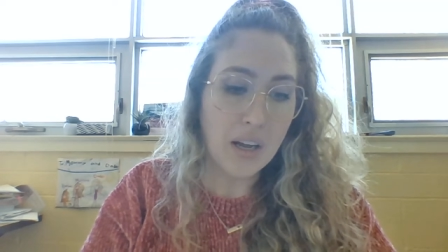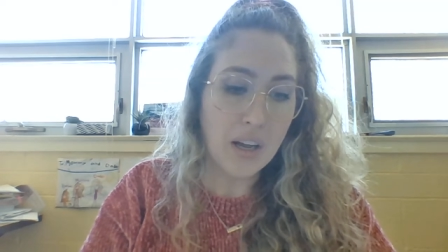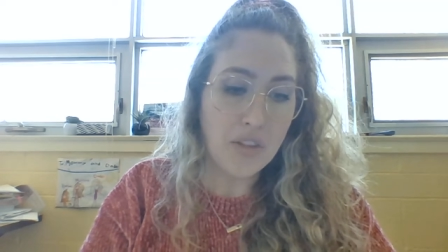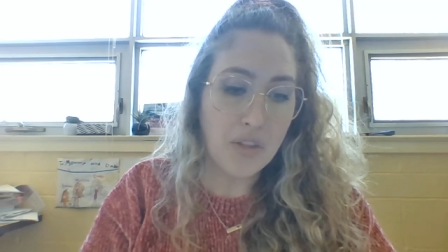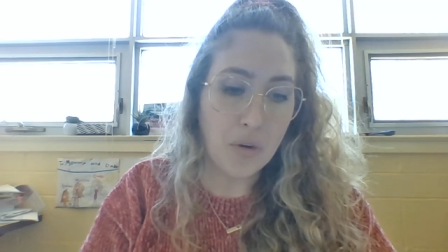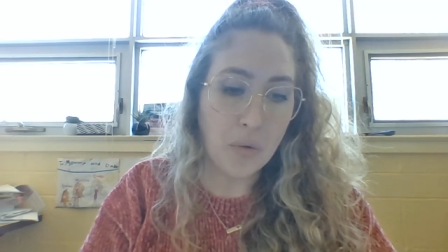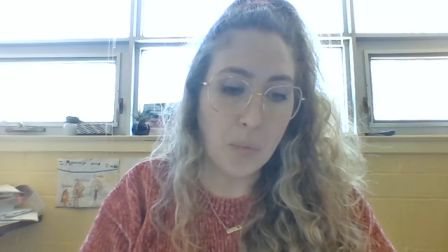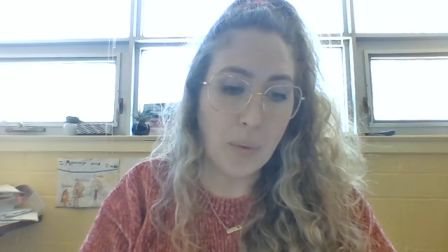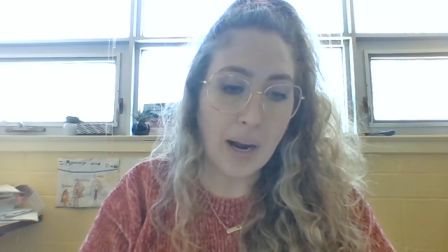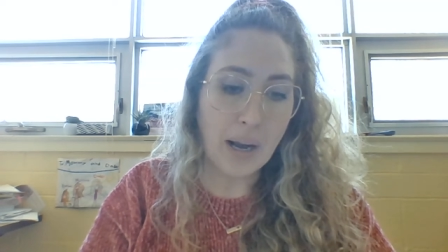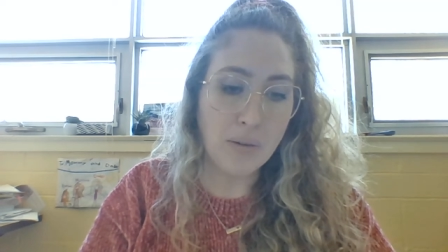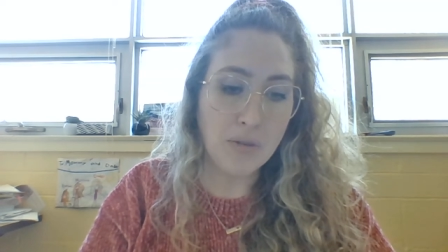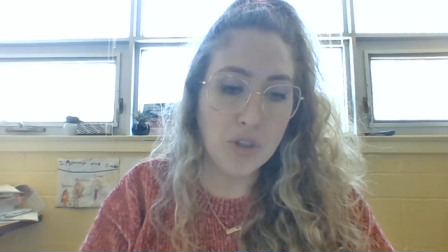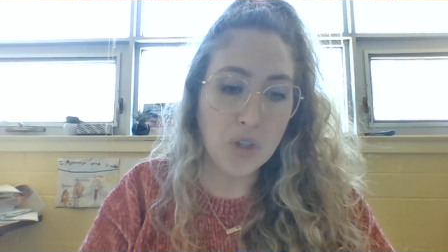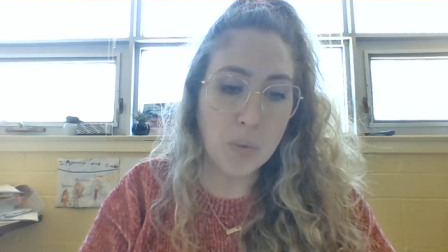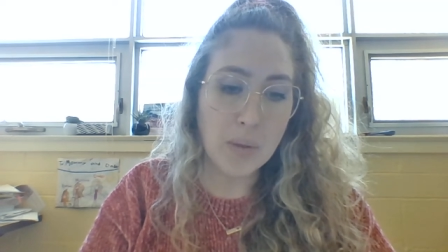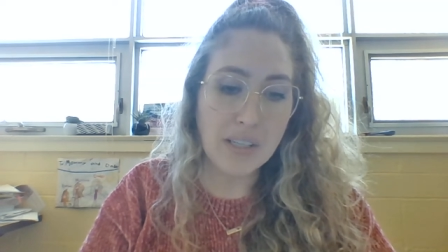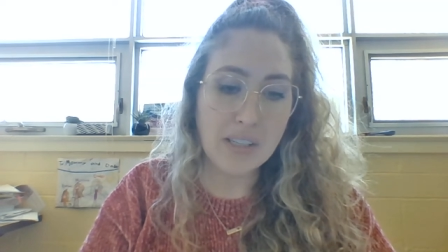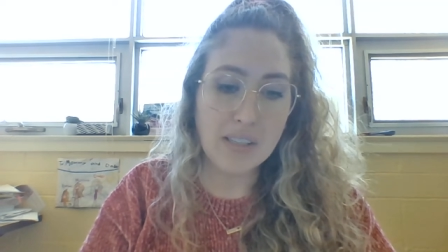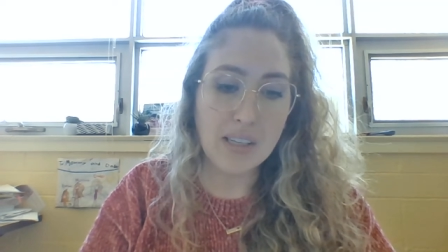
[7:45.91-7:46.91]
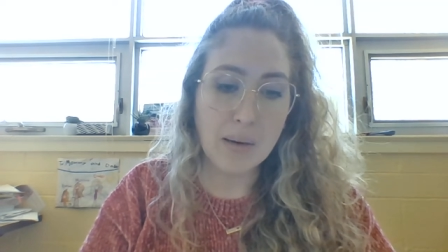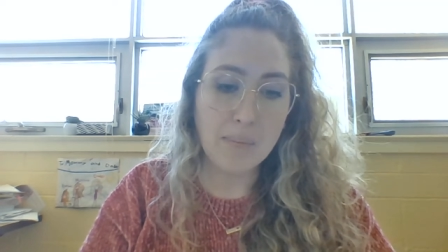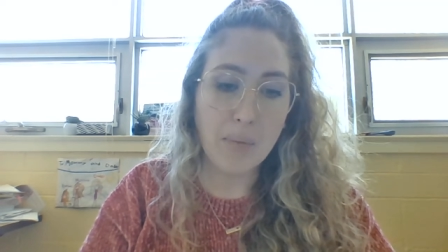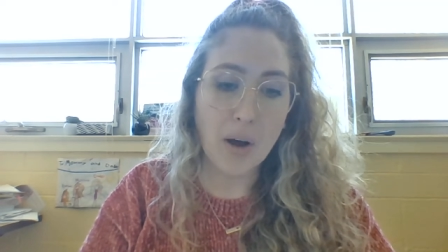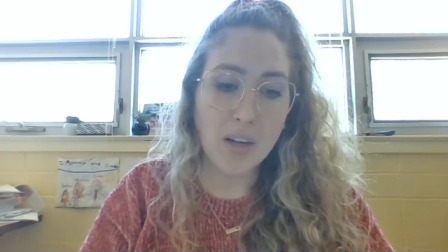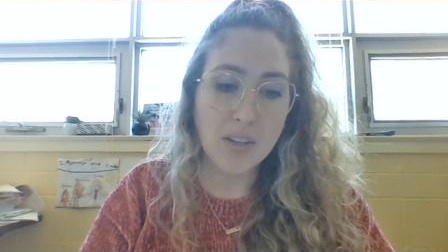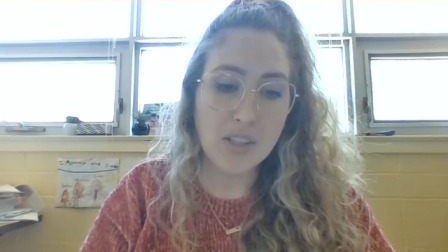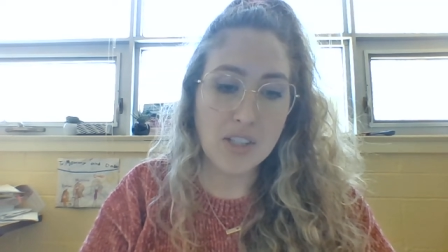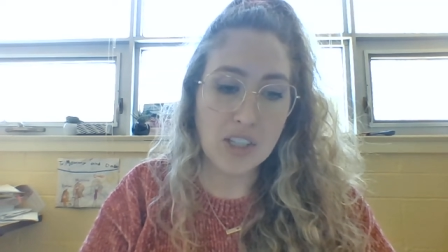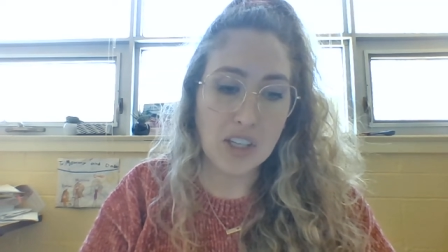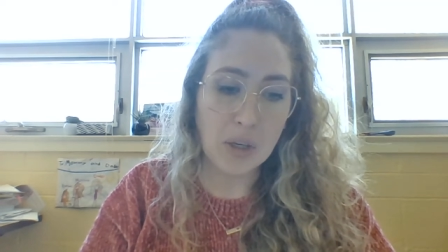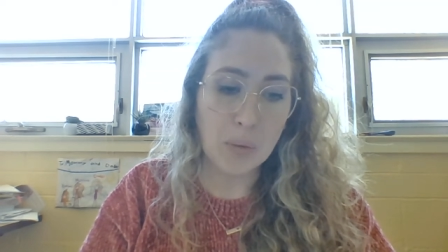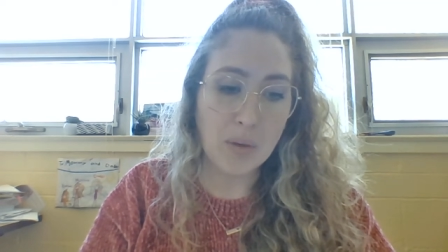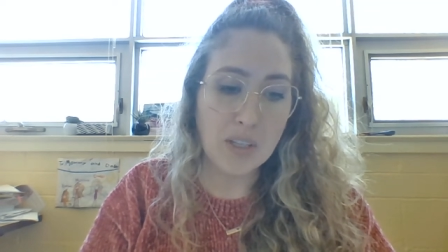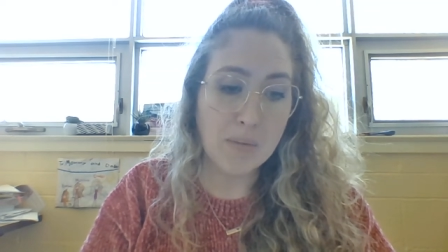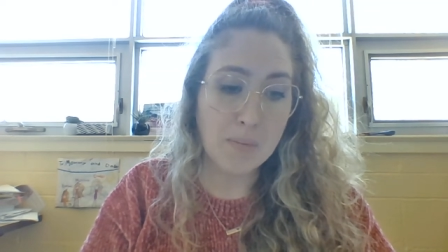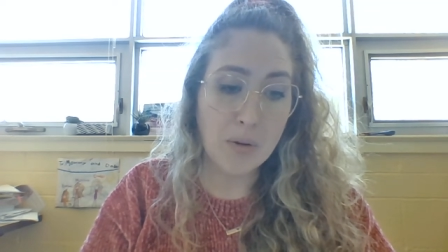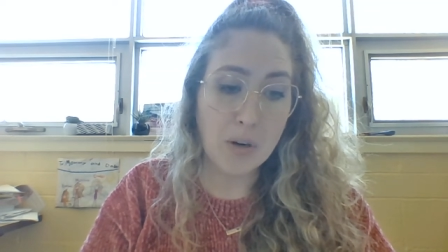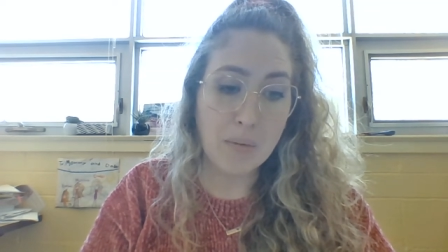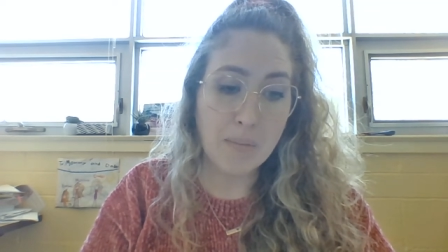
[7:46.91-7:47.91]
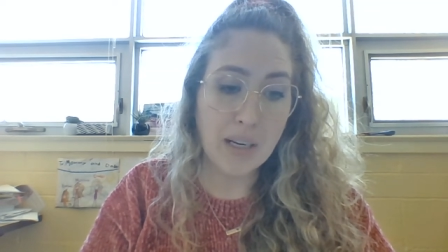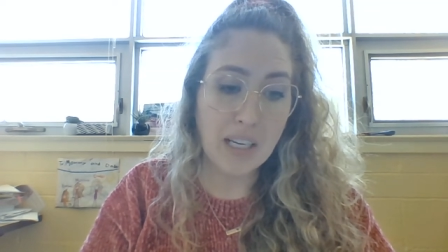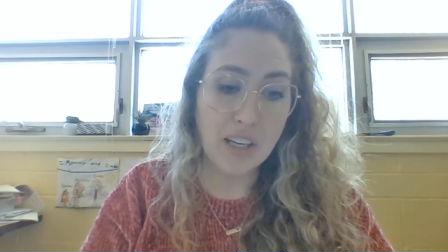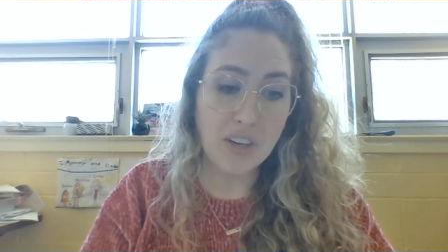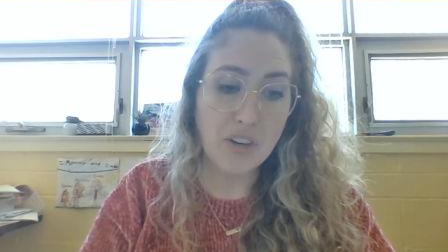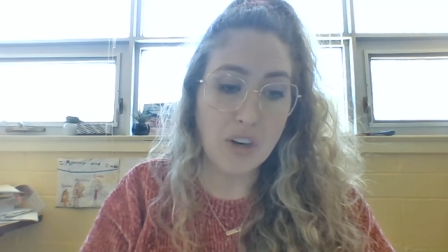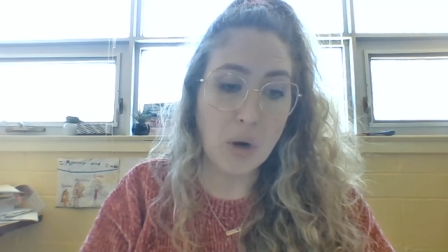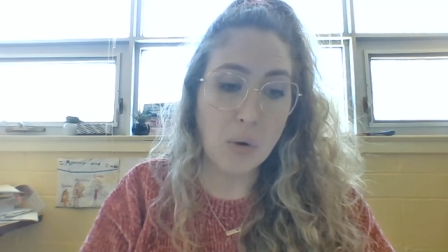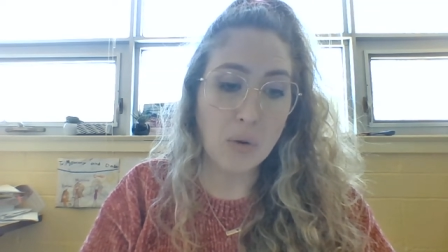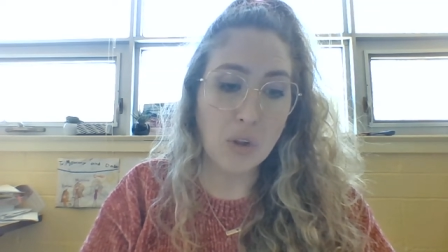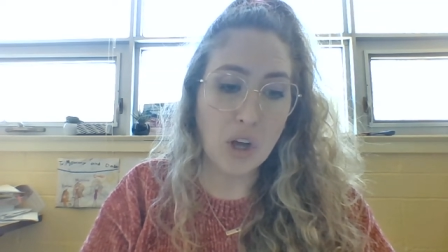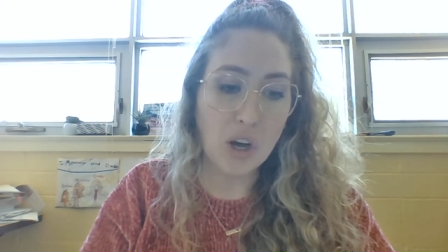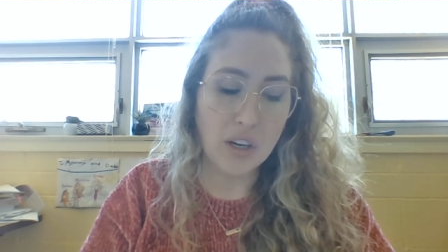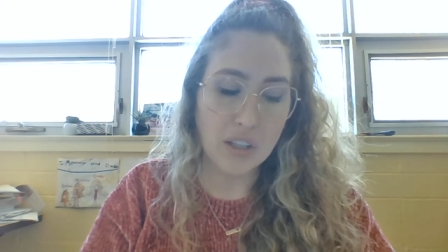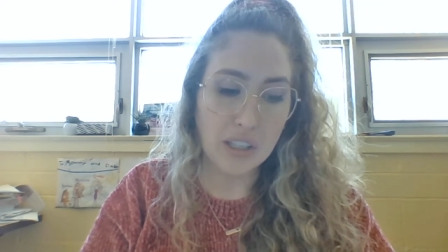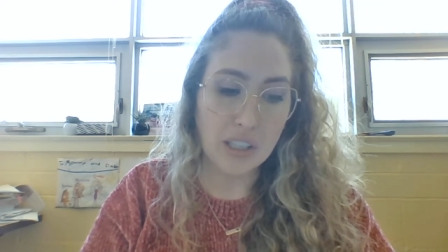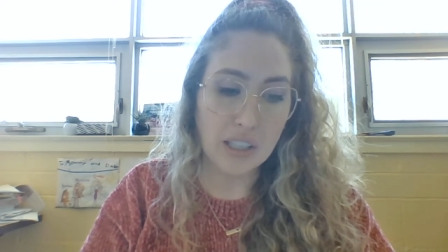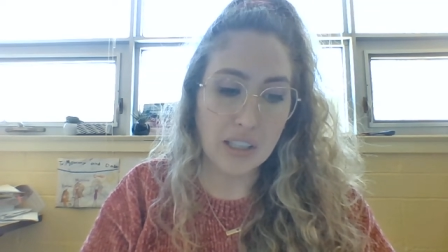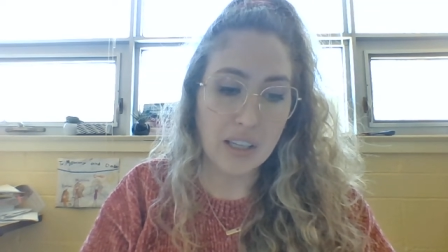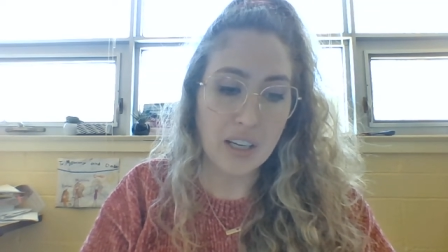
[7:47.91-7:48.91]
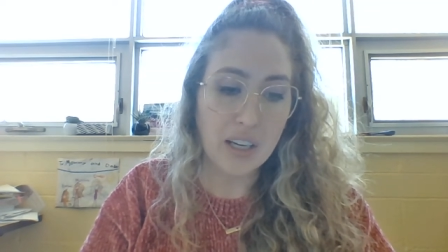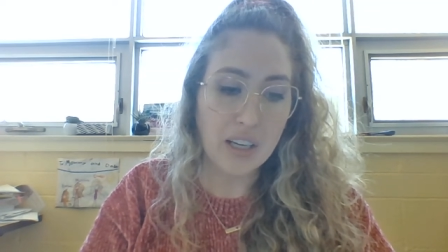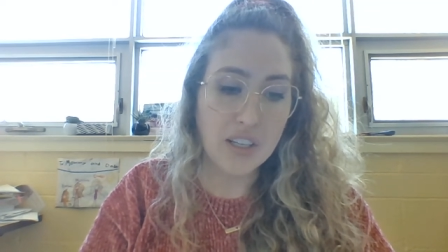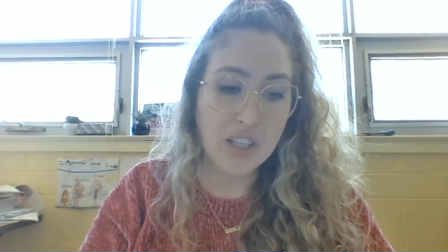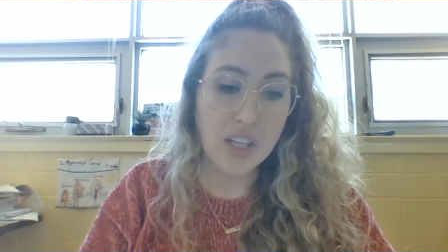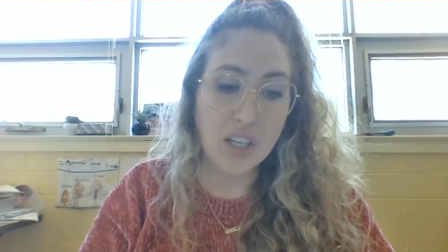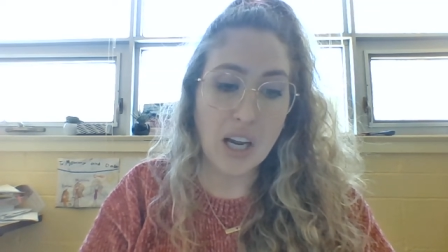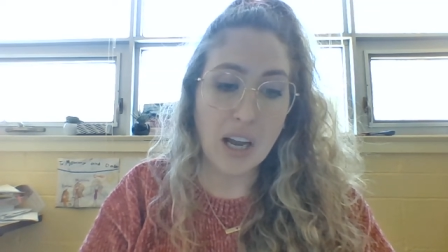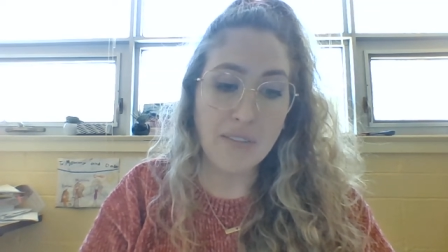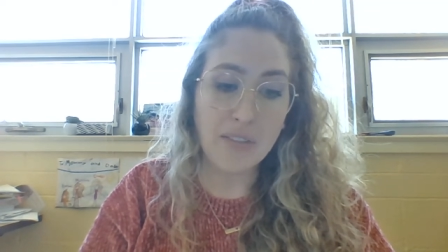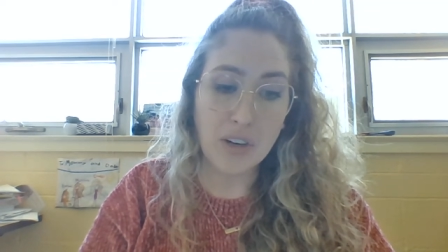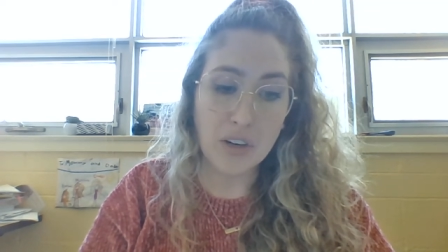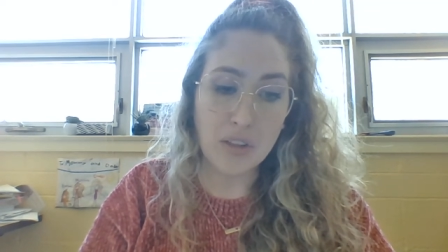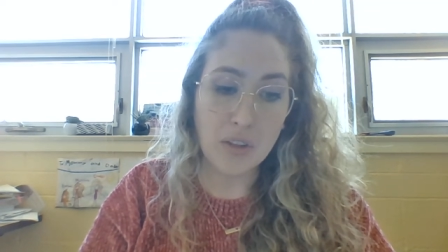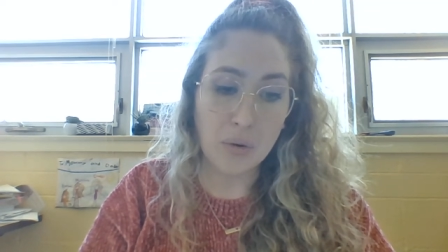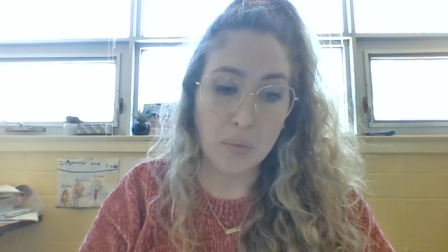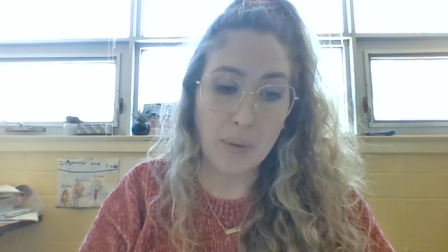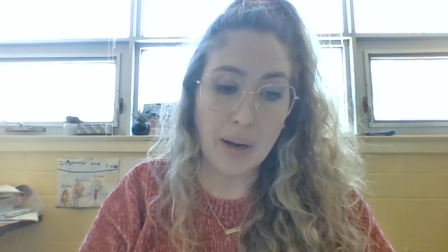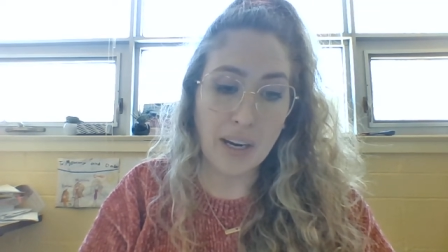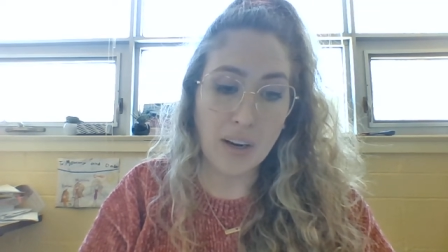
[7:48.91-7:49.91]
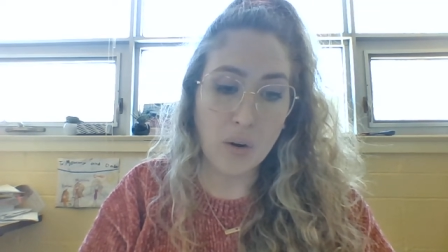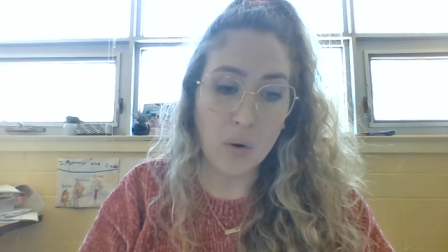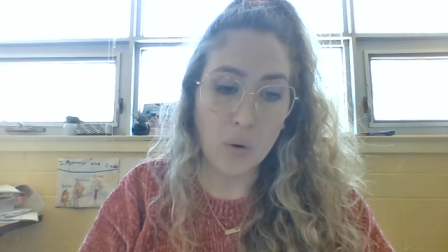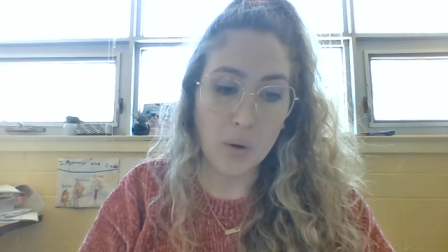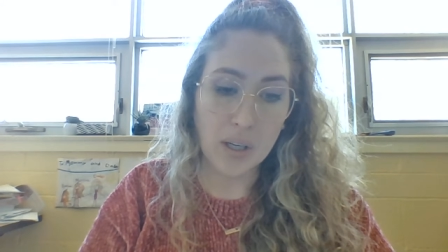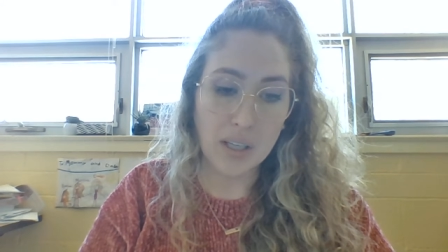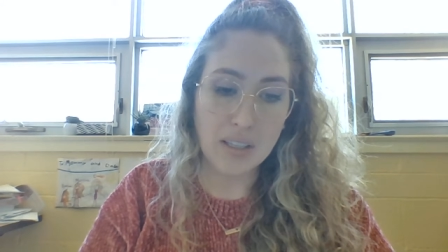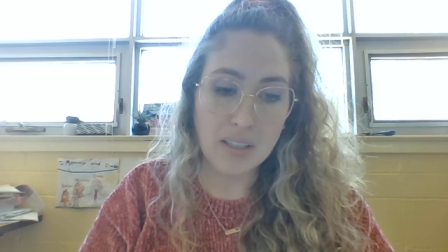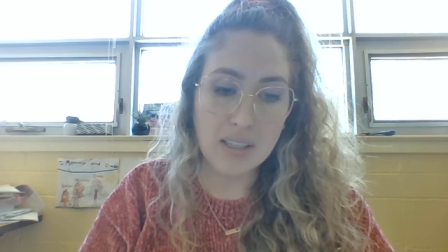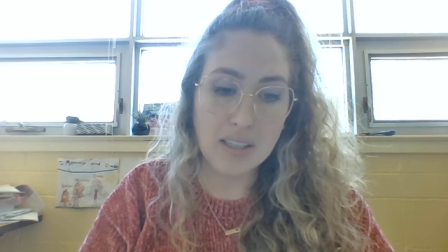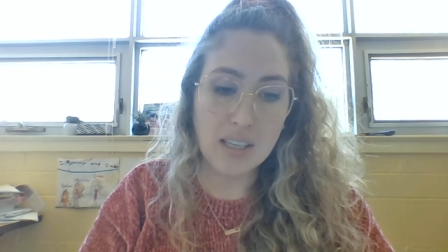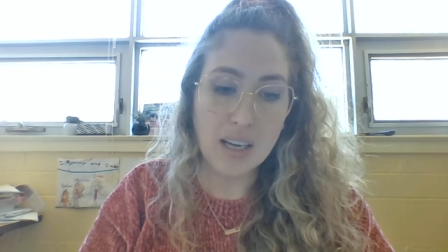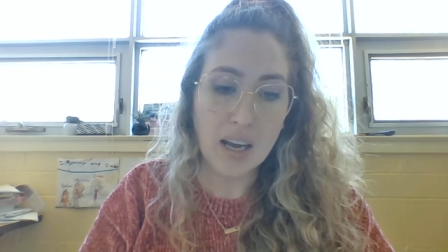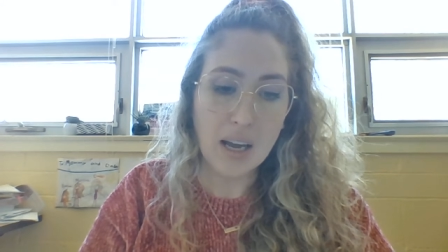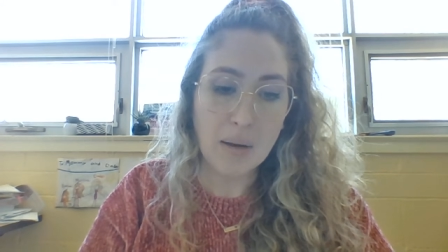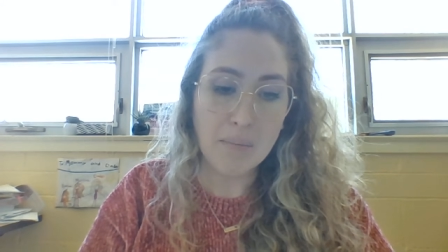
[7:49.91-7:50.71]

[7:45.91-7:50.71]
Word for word: the round twisted monster was permitted no longer to govern the ring hordes,